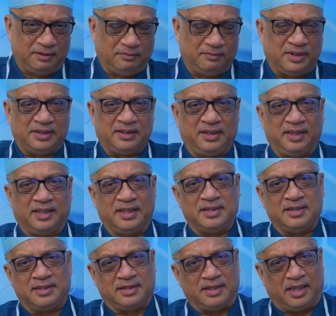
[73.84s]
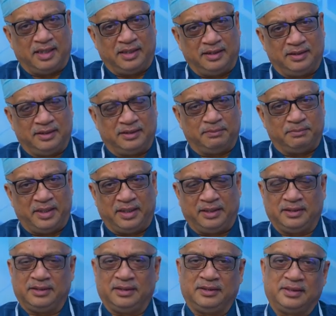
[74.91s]
when the entire
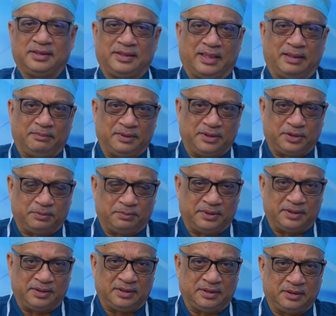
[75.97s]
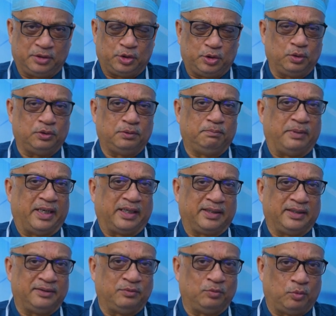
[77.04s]
American establishment stood
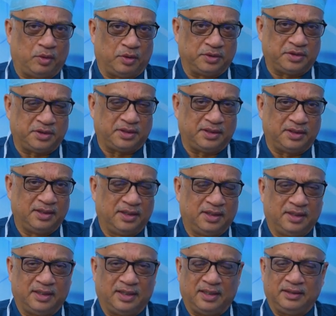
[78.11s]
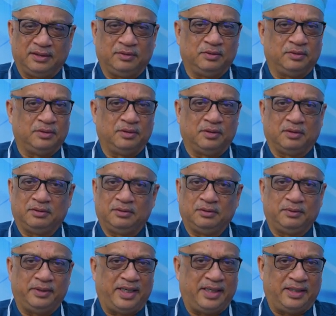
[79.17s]
back and watched and could not
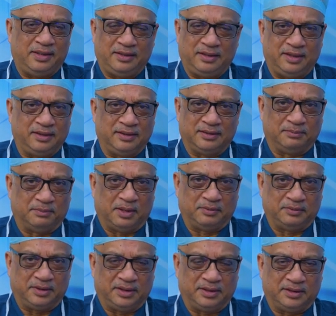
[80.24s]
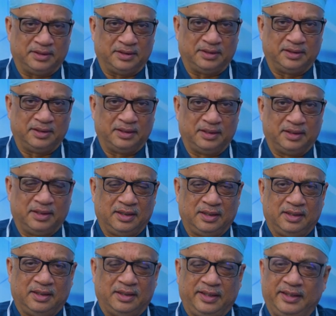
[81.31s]
do anything about it.
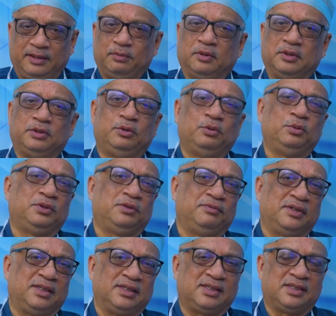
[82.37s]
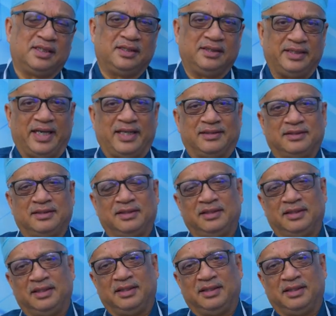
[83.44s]
It was Roosevelt's death